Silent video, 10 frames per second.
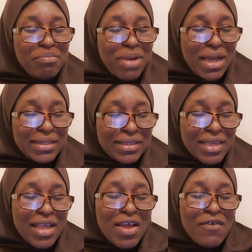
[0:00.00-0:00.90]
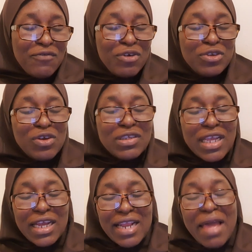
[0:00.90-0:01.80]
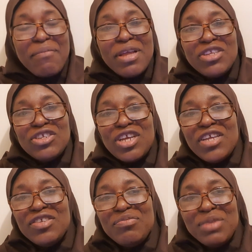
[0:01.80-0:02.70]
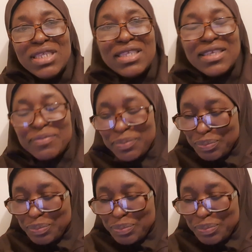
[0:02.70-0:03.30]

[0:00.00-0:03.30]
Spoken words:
packed for just a climate change meeting.